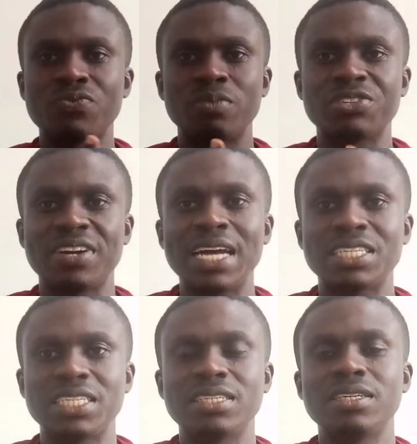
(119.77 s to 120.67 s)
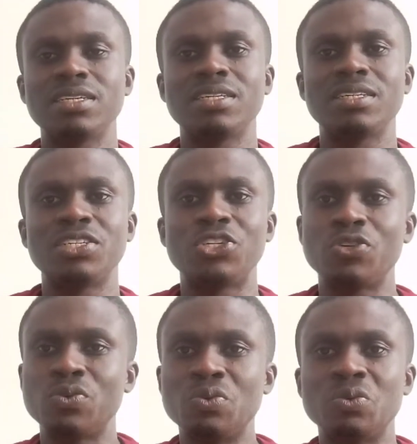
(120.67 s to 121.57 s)
from scratch you
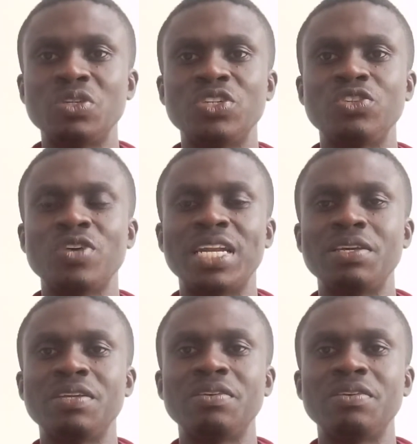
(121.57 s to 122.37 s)
should usually